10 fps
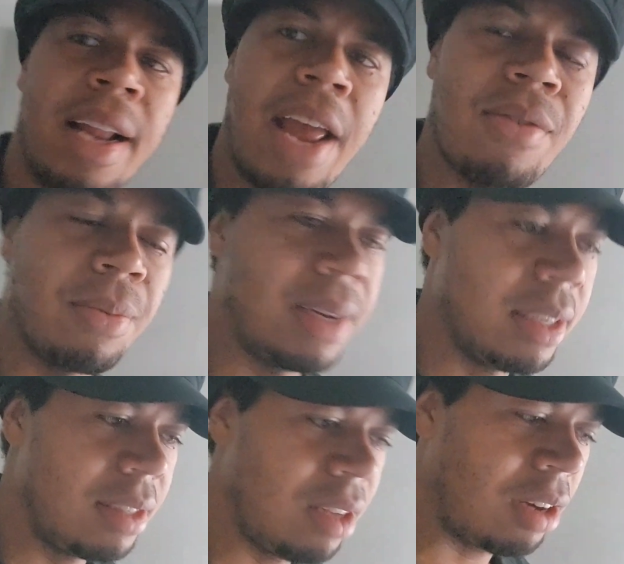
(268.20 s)
Even
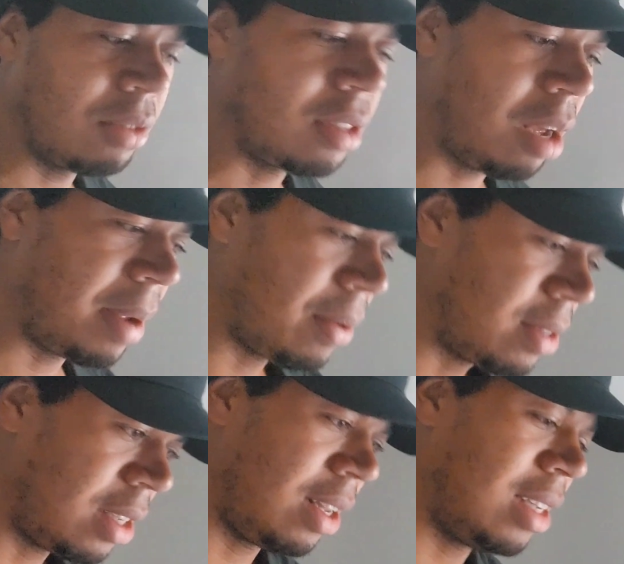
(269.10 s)
when Dr. Usami
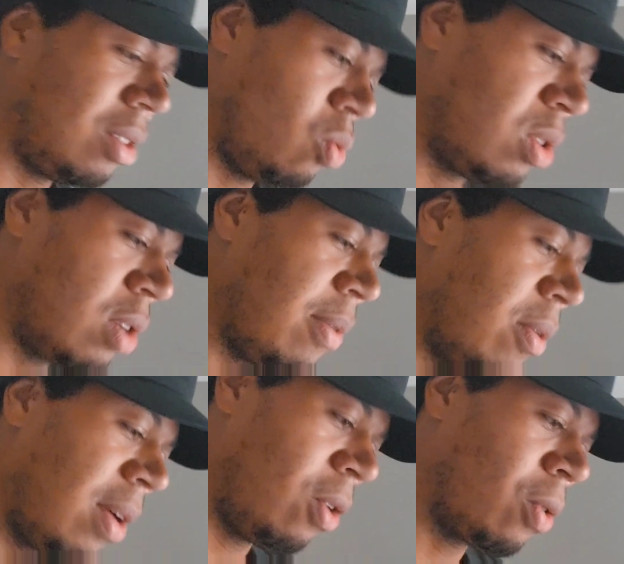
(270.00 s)
was, was
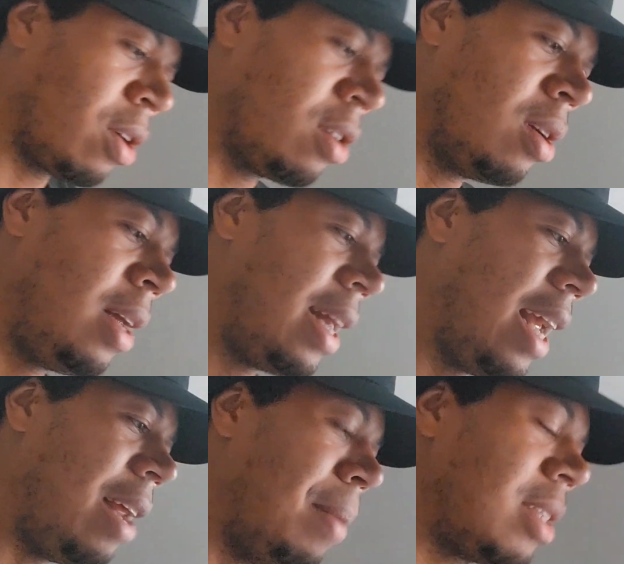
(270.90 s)
living with old girl,
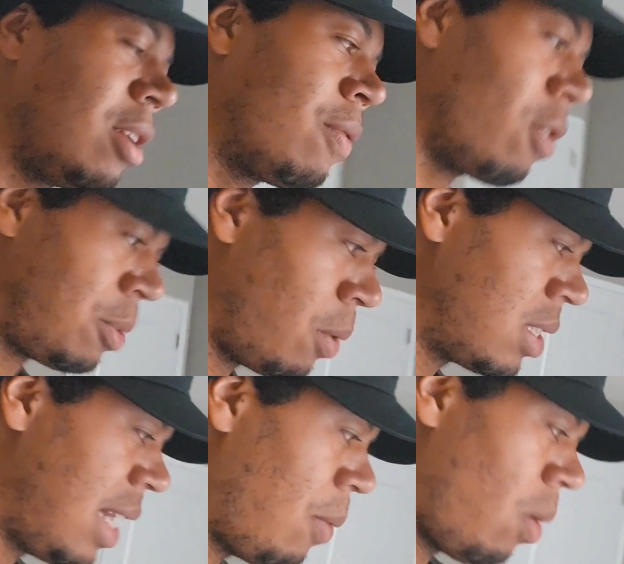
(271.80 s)
he mentioned the first
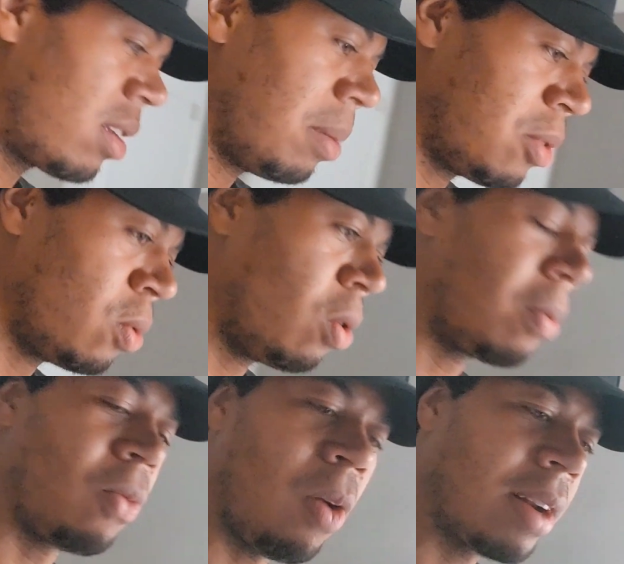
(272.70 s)
person that walked up to him,
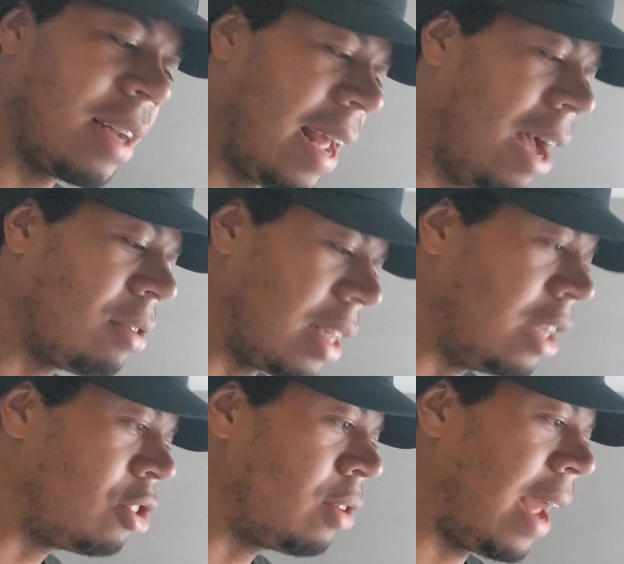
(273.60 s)
walked in the house
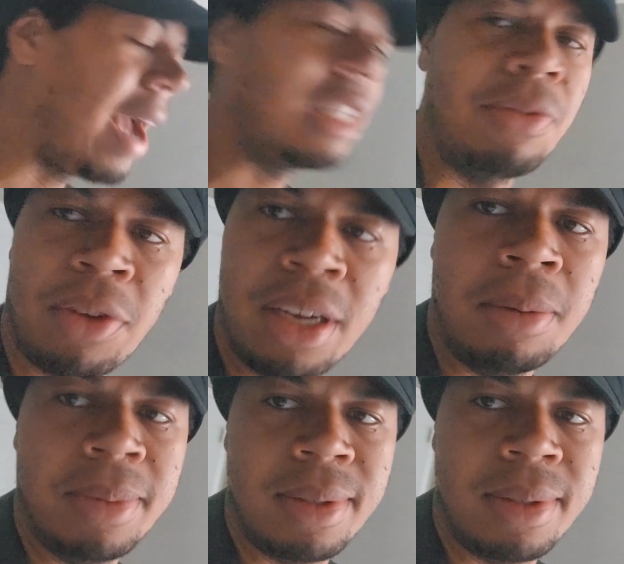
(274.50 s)
injured, asking for help.